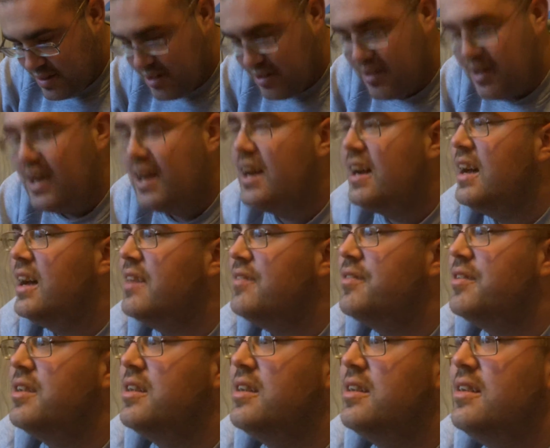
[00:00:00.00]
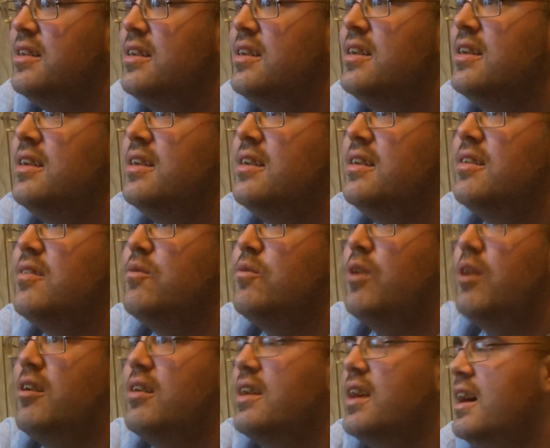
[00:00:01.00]
Oh, I haven't.
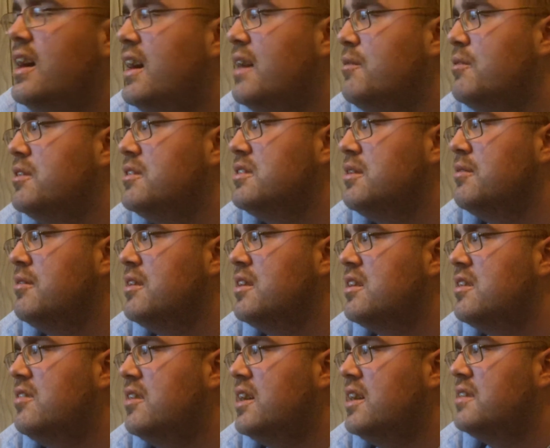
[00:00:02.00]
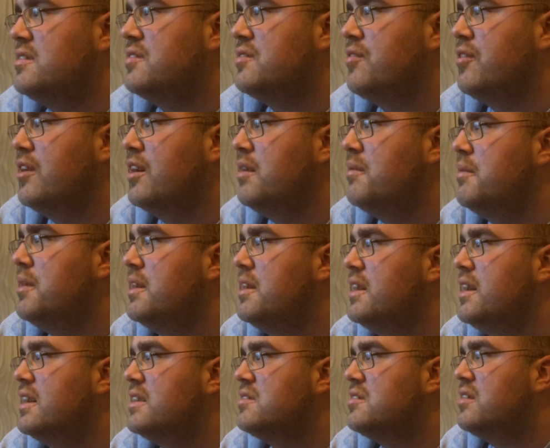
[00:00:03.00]
Well, okay, I went there on a class trip,
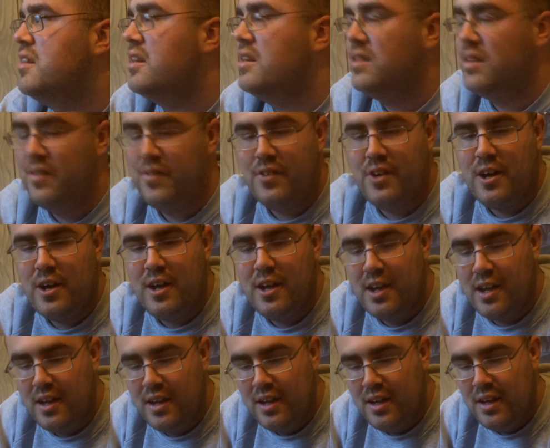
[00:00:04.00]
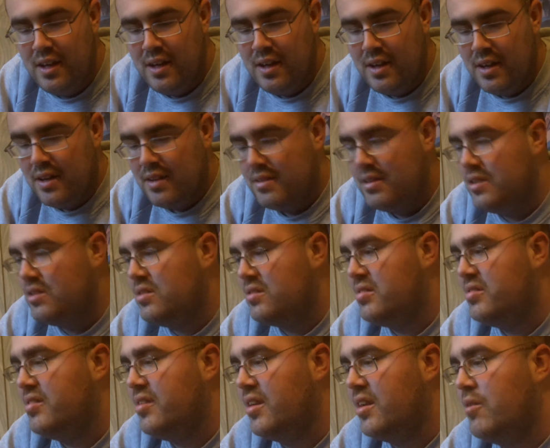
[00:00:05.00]
and that's kind of like they
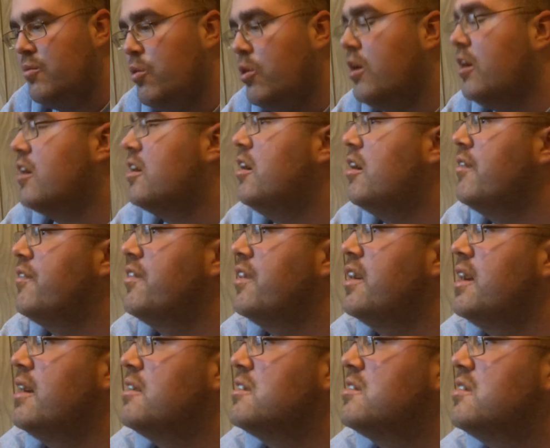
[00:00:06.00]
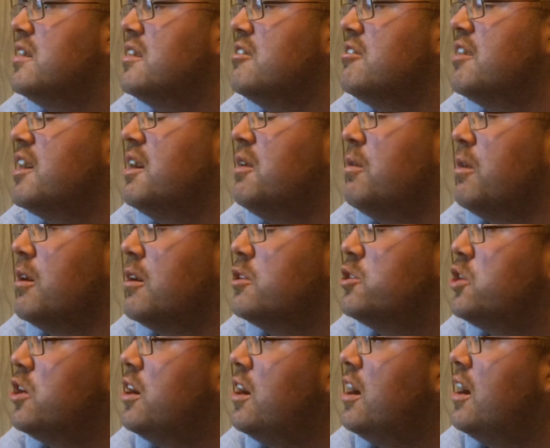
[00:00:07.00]
just like work over there. It's kind of like a
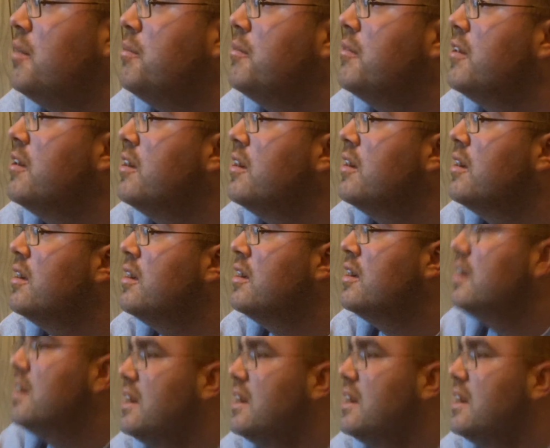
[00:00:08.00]
workshop. Yeah.